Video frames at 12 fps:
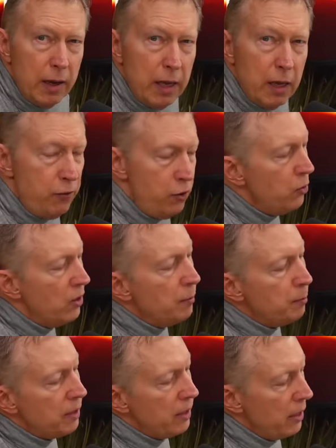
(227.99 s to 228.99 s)
If you can
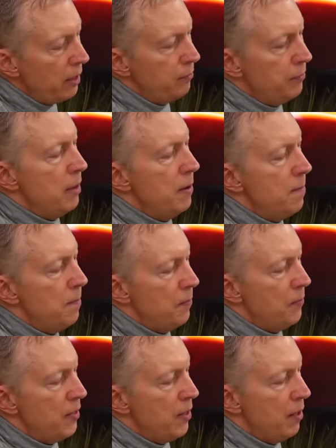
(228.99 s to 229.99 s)
believe
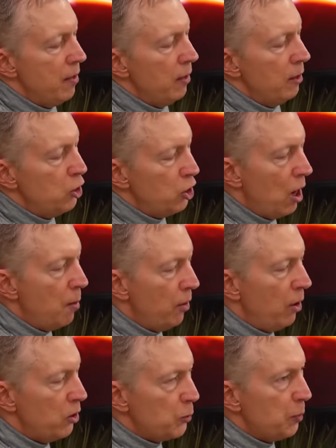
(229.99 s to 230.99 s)
John
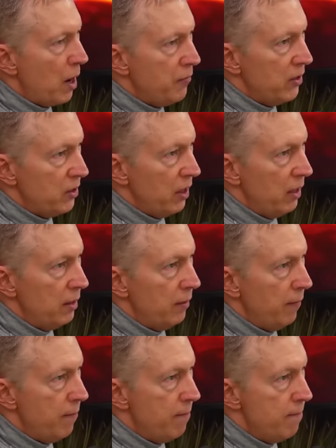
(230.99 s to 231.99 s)
Paul's prophecy,
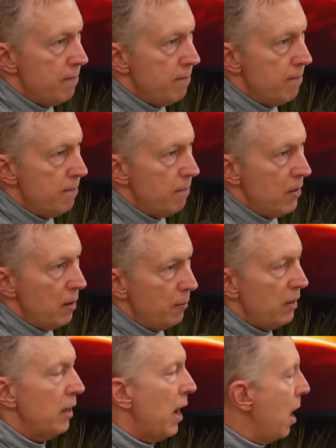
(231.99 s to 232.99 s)

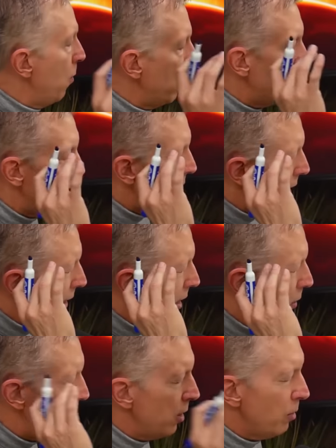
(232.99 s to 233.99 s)
I want
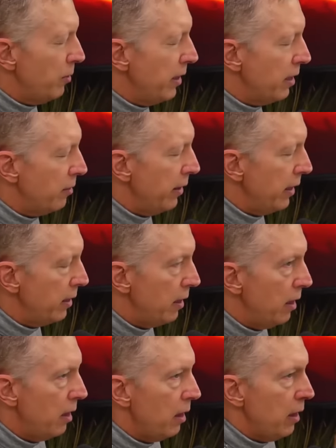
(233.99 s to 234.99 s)
to reiterate.
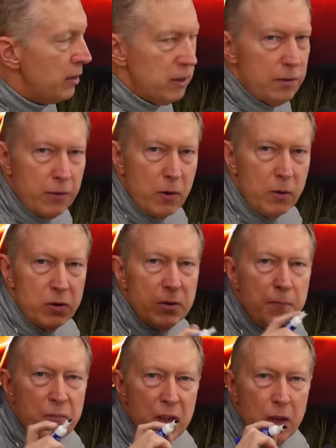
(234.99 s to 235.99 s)
Listen, folks,
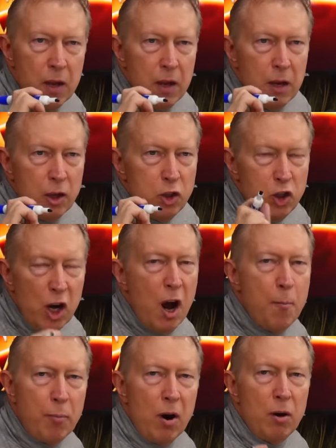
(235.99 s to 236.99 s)

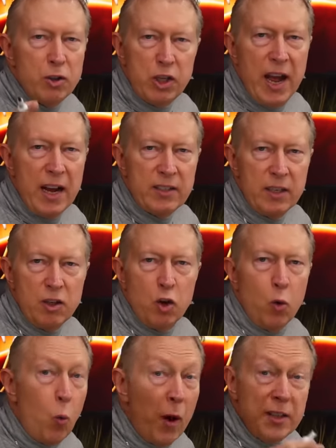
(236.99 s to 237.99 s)
John Paul Jackson
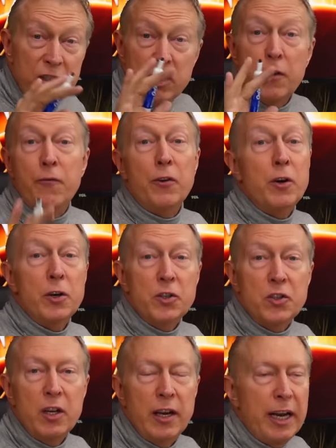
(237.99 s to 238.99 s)
was the
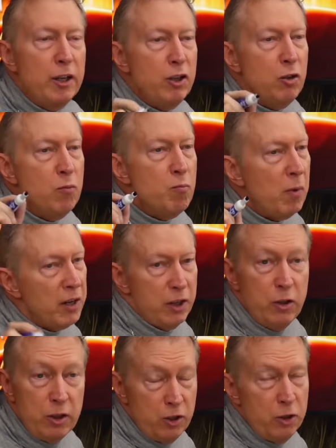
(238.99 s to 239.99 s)
first, and
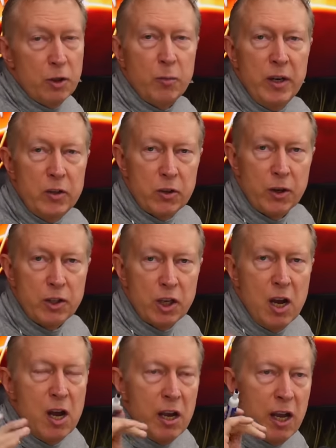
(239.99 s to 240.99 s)
you could do your research.
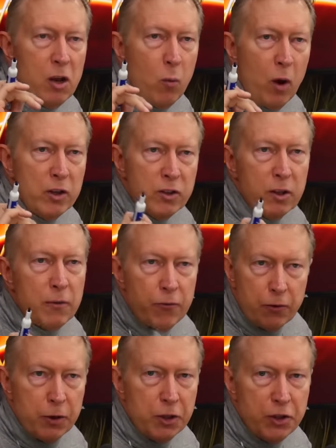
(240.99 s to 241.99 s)
He was the
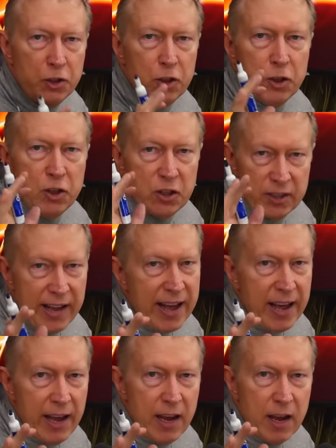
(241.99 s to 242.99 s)
first to
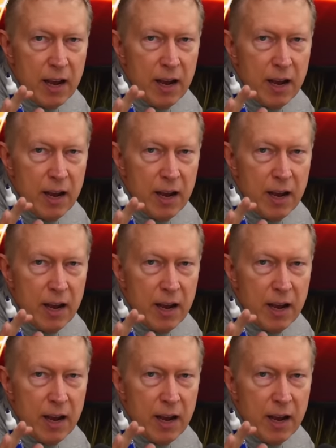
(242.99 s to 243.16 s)
say,